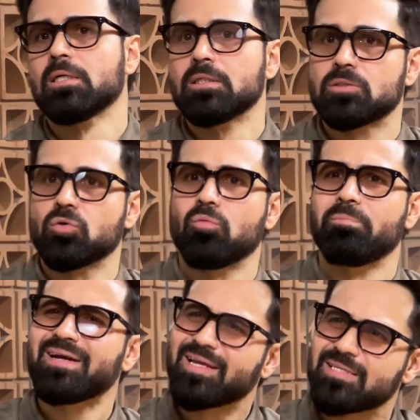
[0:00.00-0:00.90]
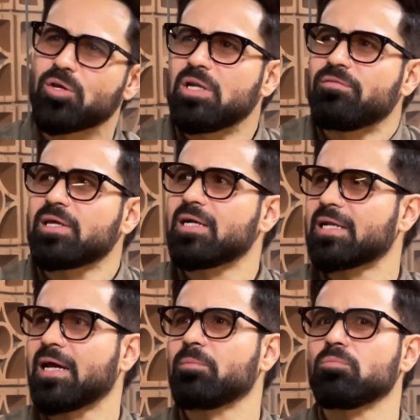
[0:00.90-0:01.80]
So, but if you're living in a
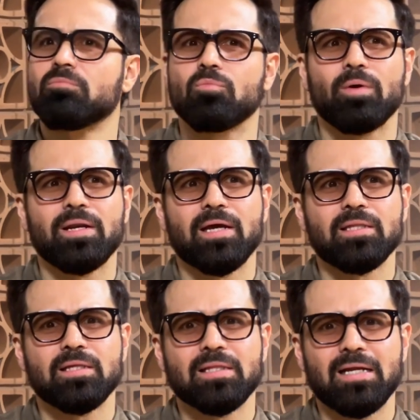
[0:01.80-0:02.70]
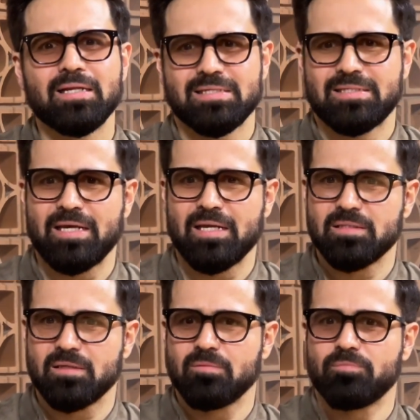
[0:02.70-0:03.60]
time when I think that has taken a
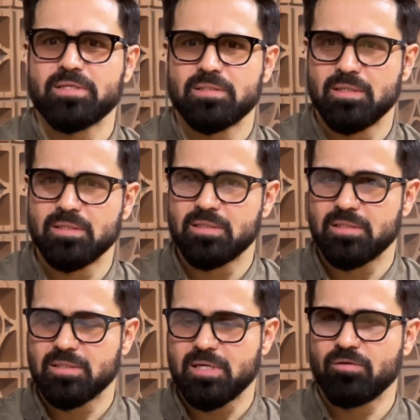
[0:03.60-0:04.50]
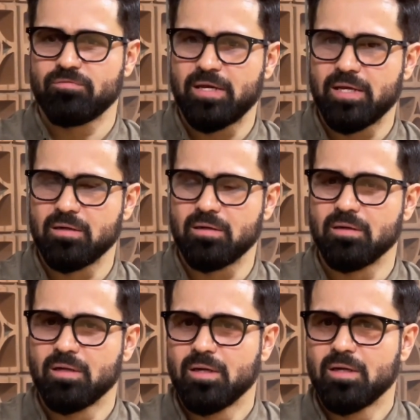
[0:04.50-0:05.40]
certain precedence, it's kind of taken
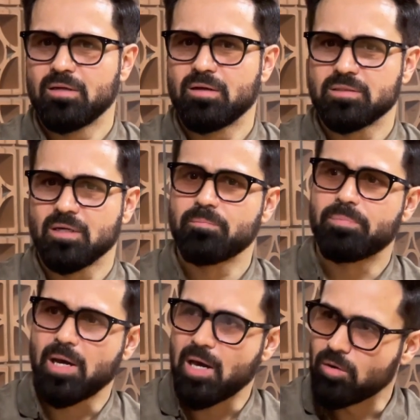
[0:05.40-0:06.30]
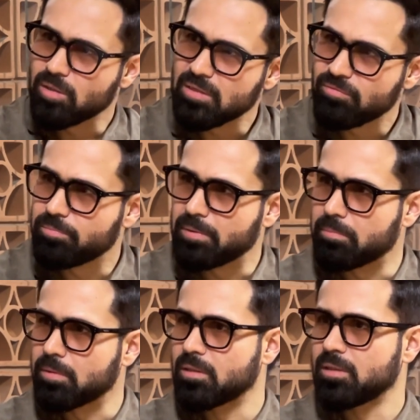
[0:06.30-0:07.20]
a certain priority with
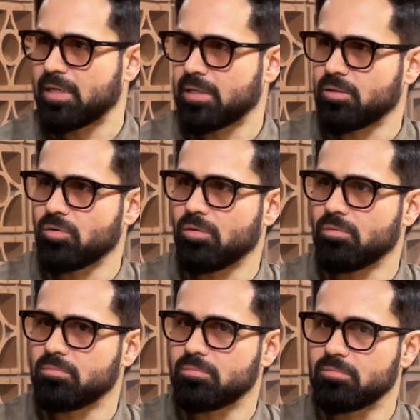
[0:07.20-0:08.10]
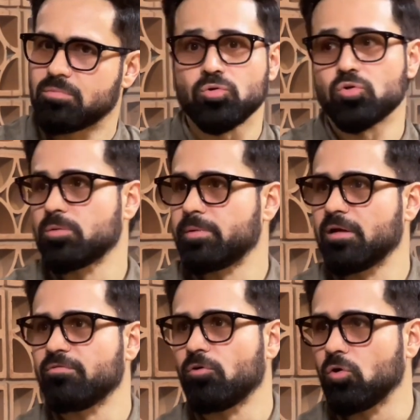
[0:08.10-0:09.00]
people that, social
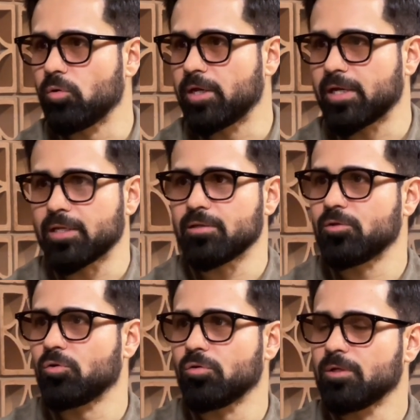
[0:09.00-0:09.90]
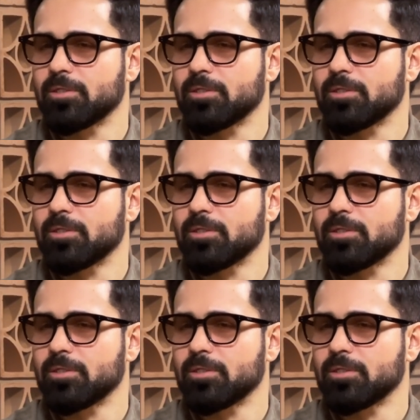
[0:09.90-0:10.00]
media following and,